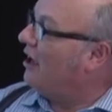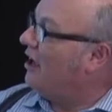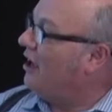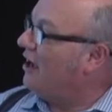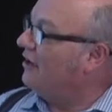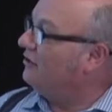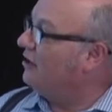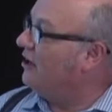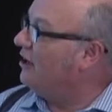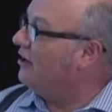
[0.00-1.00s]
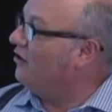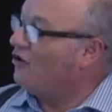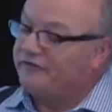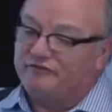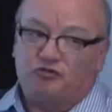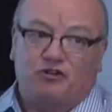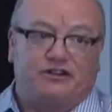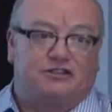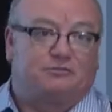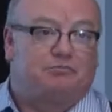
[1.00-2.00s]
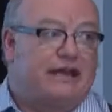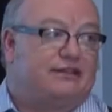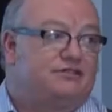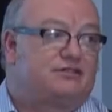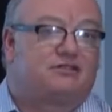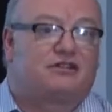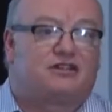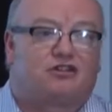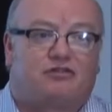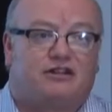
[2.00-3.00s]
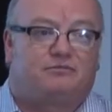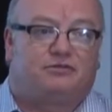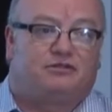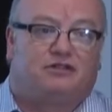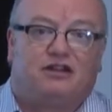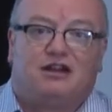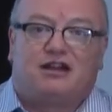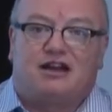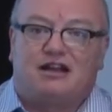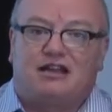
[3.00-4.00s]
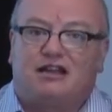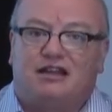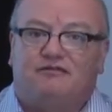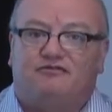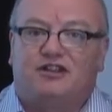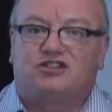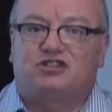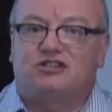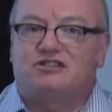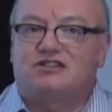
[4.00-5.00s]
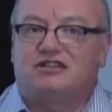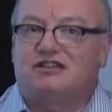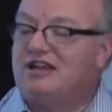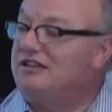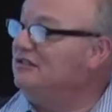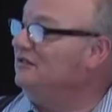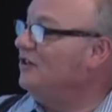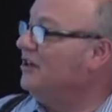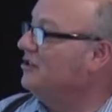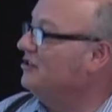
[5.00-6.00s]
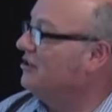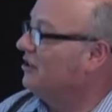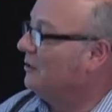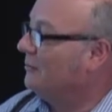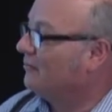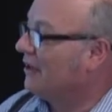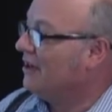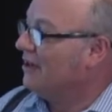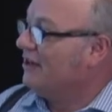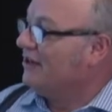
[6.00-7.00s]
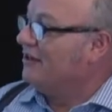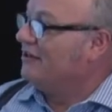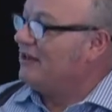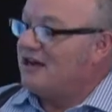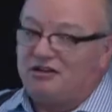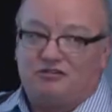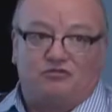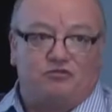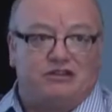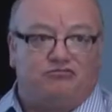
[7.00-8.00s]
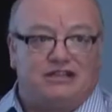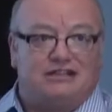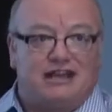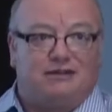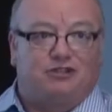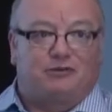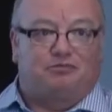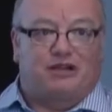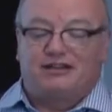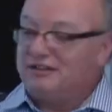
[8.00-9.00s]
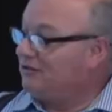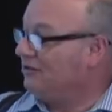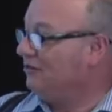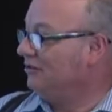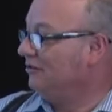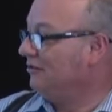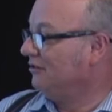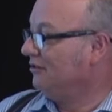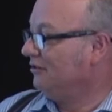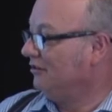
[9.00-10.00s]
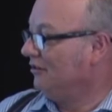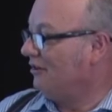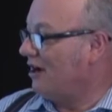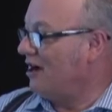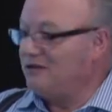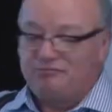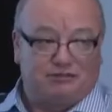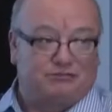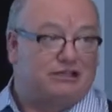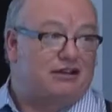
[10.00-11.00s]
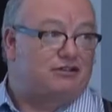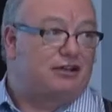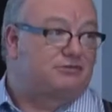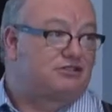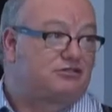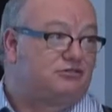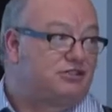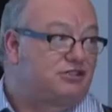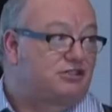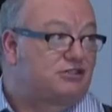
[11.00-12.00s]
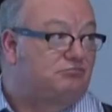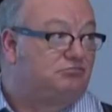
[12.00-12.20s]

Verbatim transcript: and uh, over 400 patents, incredible uh, inventions and, and innovations here. Now, we renamed their product IBM Cloud Object Storage System,